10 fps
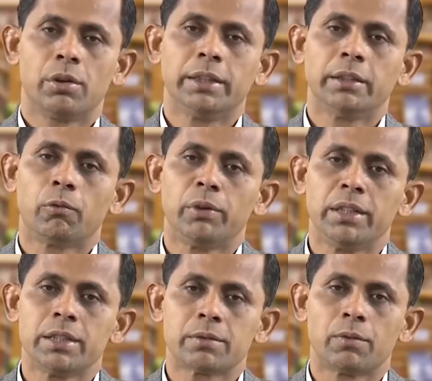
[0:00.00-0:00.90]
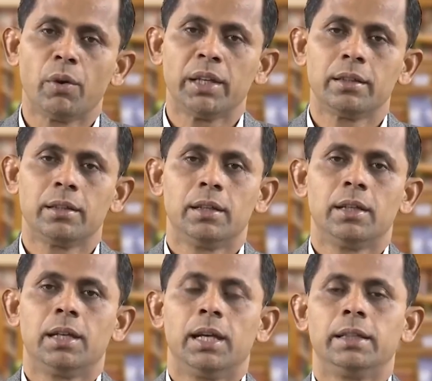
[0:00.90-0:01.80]
When the wind is blowing
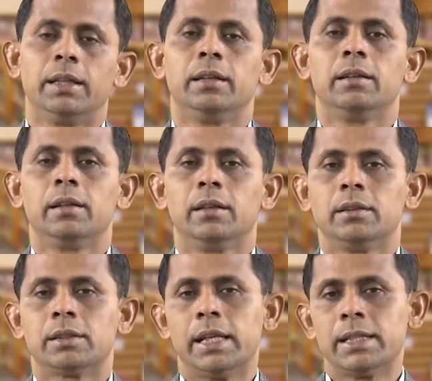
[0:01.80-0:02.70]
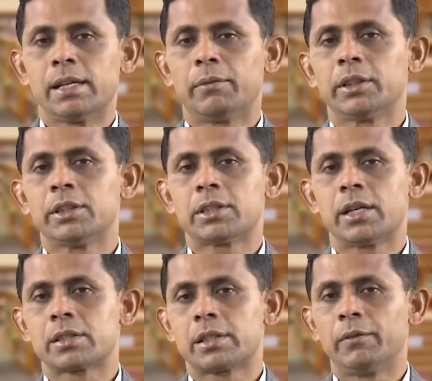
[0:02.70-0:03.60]
and then there is some
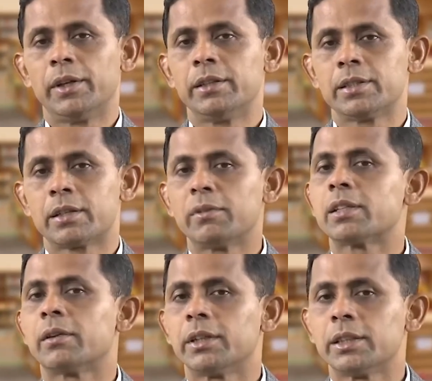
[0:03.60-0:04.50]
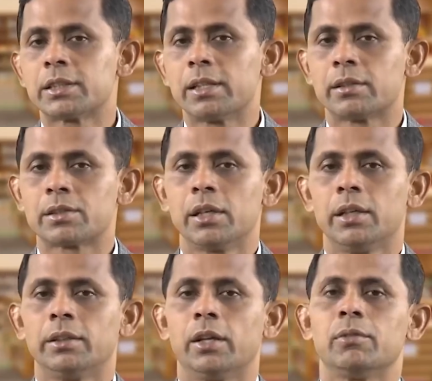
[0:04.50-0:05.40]
resistance, the blade is giving some resistance,
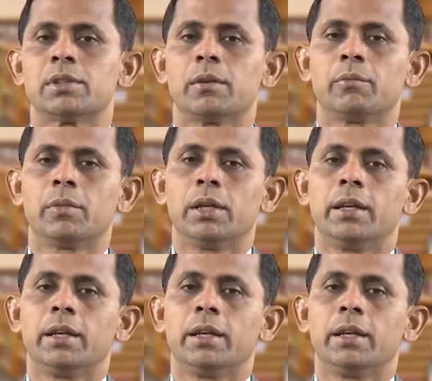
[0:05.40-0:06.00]
there will be some